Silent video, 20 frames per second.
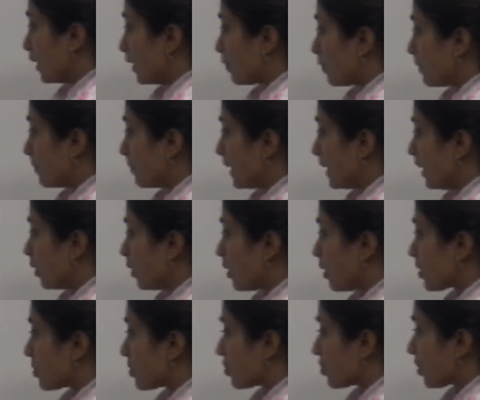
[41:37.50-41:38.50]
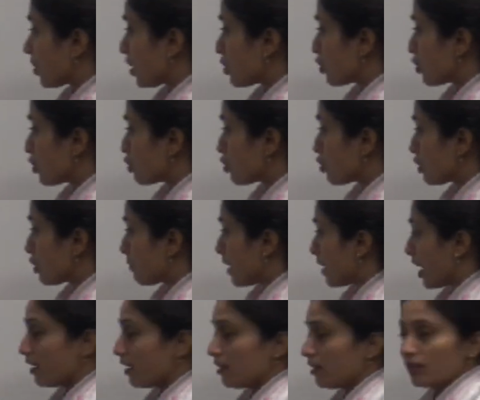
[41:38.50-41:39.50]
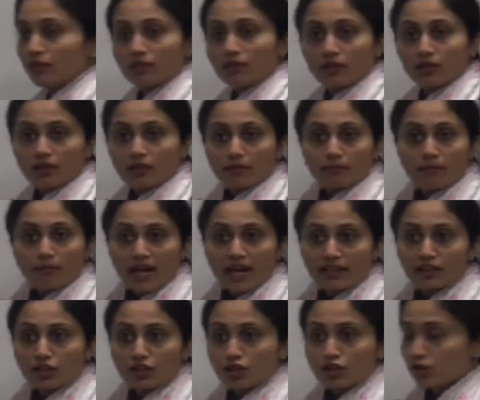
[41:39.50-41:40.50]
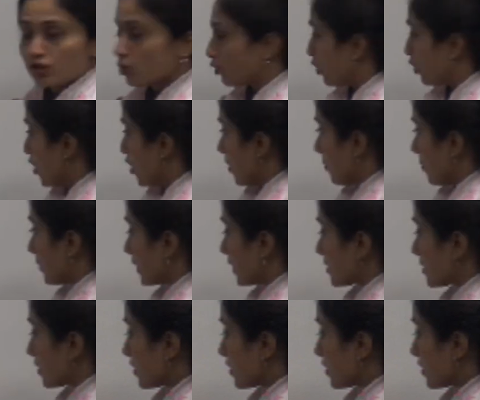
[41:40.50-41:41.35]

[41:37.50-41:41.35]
be concentration to the power minus 2, because it will